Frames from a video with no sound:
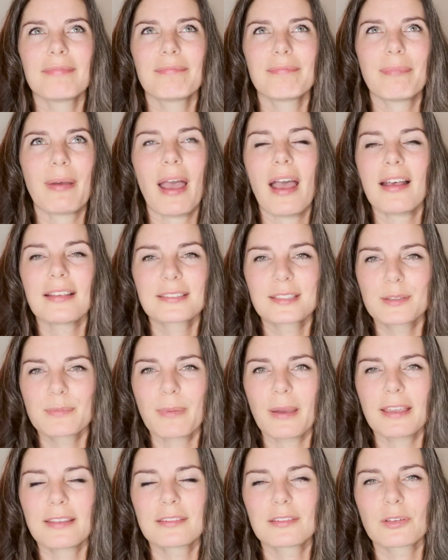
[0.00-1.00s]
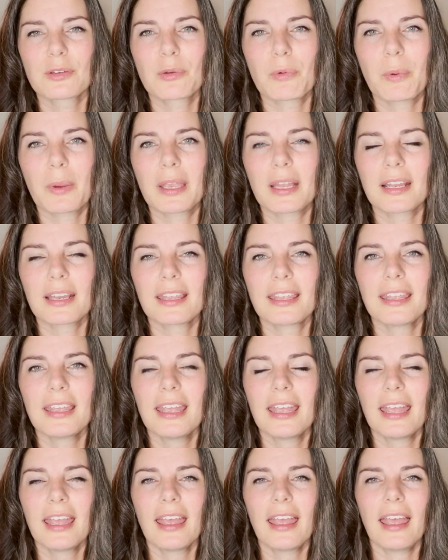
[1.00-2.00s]
passes by so quickly,
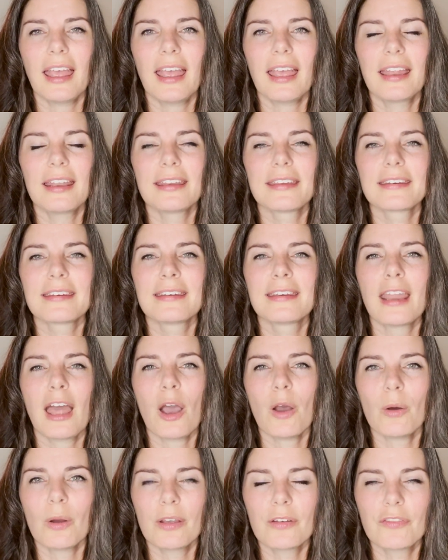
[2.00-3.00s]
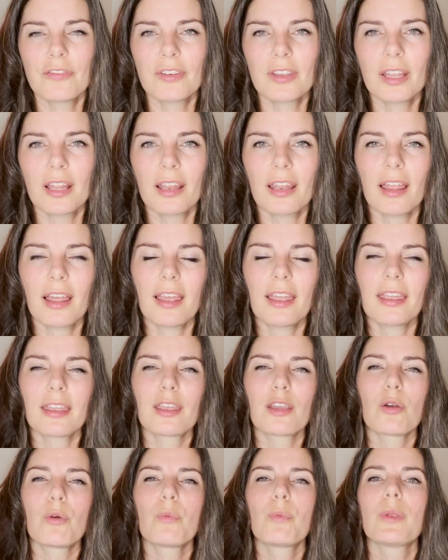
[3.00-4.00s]
and now I feel
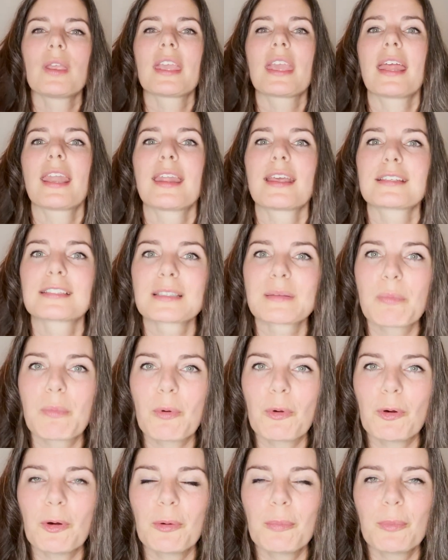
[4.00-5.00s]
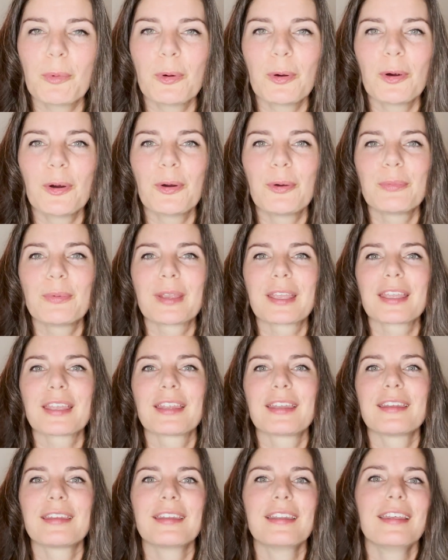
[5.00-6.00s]
like we can explore more, we
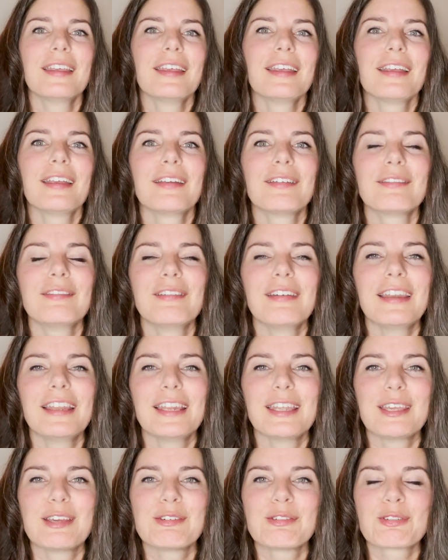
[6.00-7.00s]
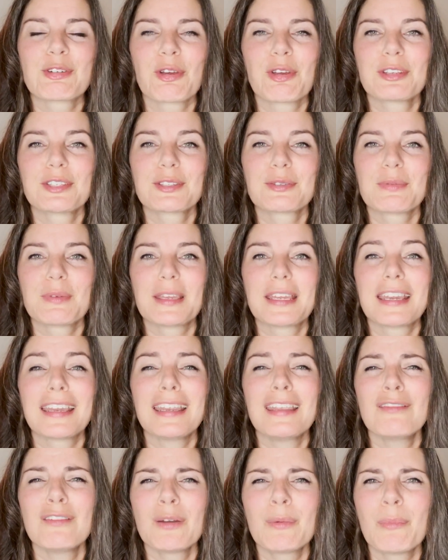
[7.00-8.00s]
can really enjoy Sweden
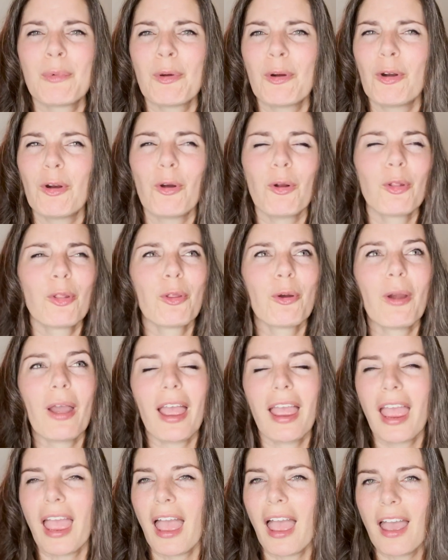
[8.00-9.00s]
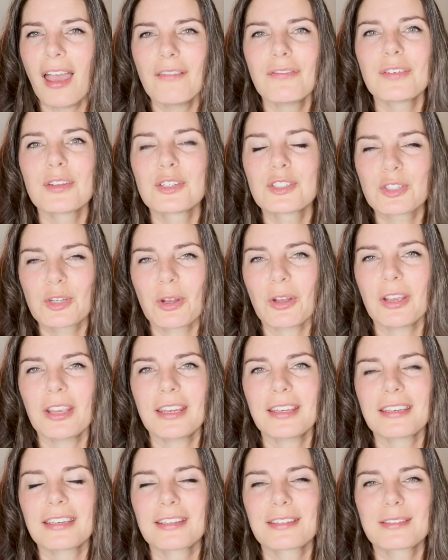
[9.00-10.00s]
even more, although I have
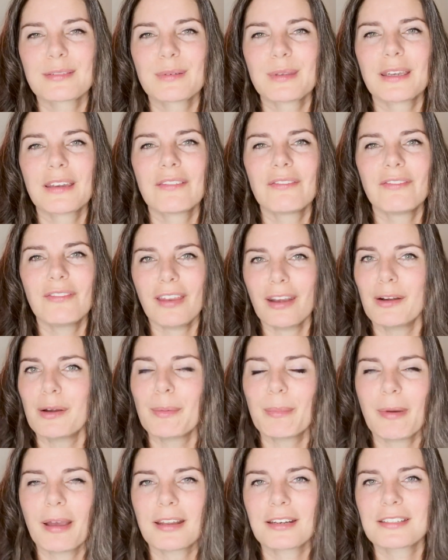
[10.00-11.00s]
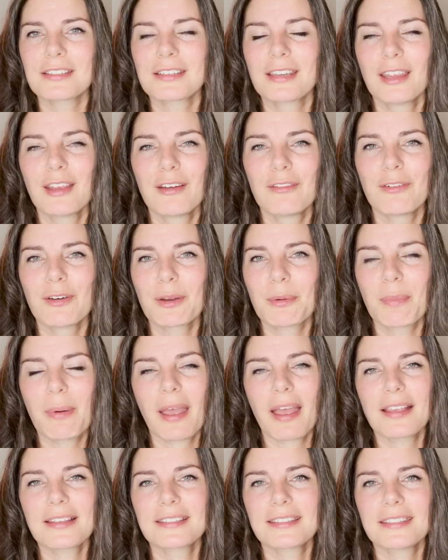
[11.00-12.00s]
enjoyed Sweden very much for the
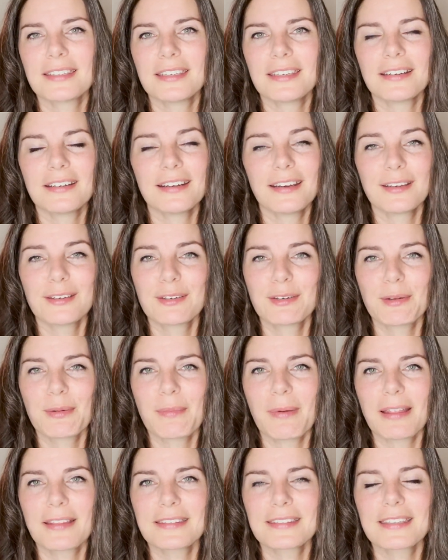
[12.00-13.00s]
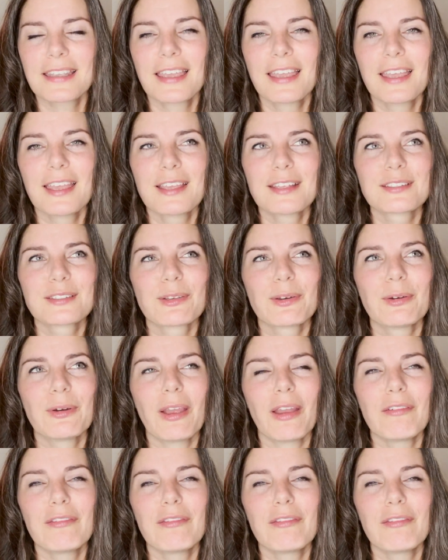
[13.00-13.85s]
past year and 2 months. So I